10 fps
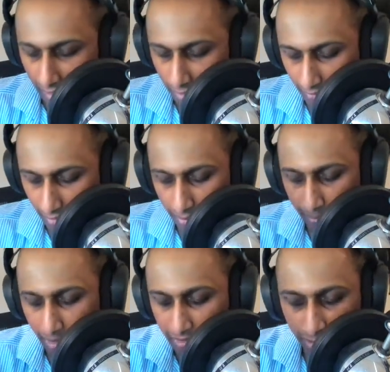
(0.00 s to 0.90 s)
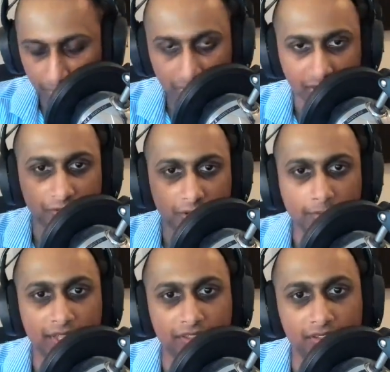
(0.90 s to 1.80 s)
You've got multiple different
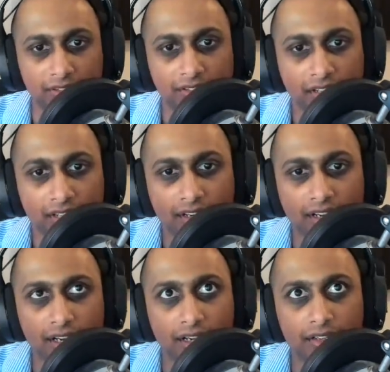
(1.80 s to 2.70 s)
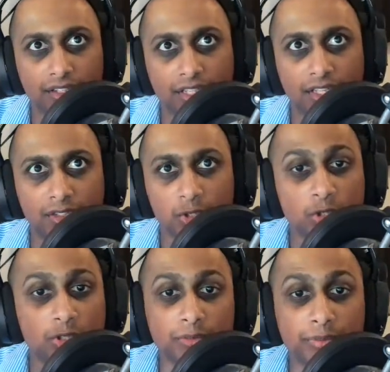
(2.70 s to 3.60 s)
methods. You
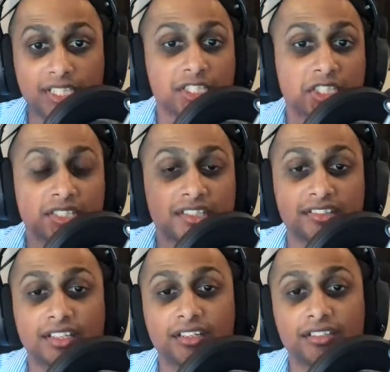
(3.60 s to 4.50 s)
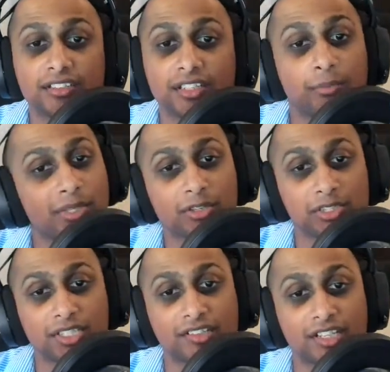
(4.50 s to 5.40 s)
could potentially send a Bitcoin
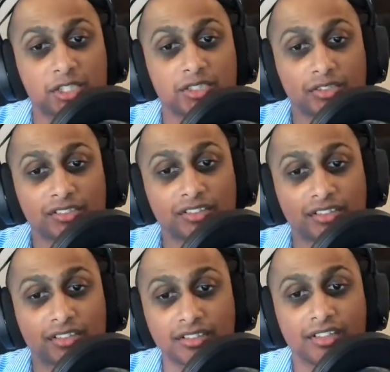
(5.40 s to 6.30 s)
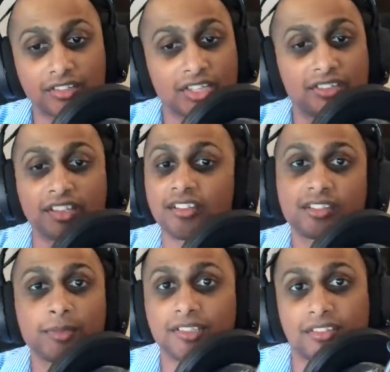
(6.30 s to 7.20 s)
transaction using these
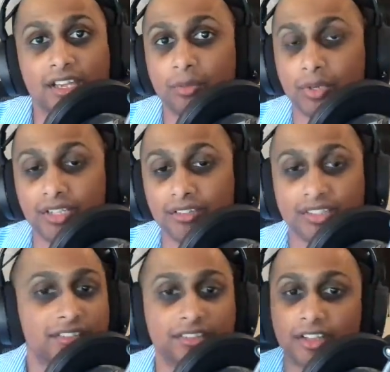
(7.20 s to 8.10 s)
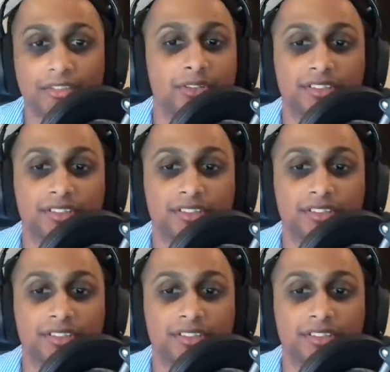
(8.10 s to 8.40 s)
SMS gateways. That's another